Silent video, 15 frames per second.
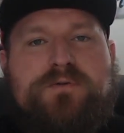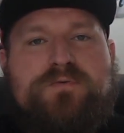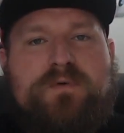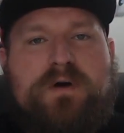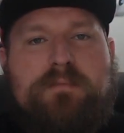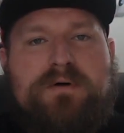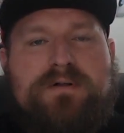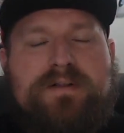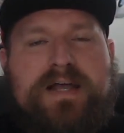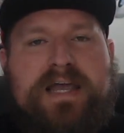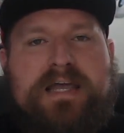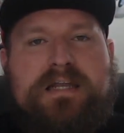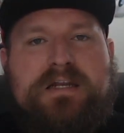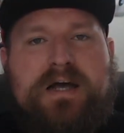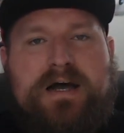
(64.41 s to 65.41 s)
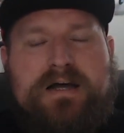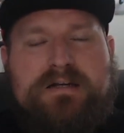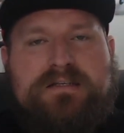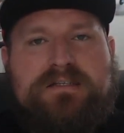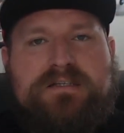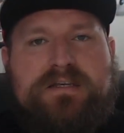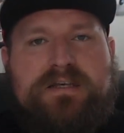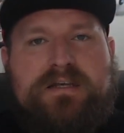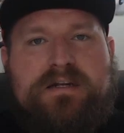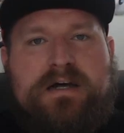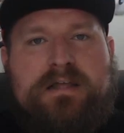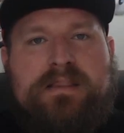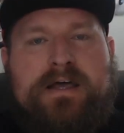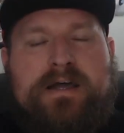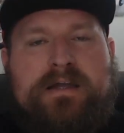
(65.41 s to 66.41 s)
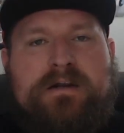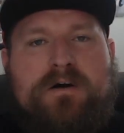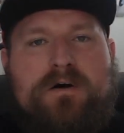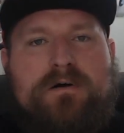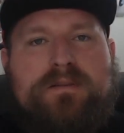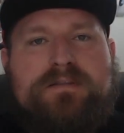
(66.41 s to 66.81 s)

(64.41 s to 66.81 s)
Rumble, and Odyssey, and online all the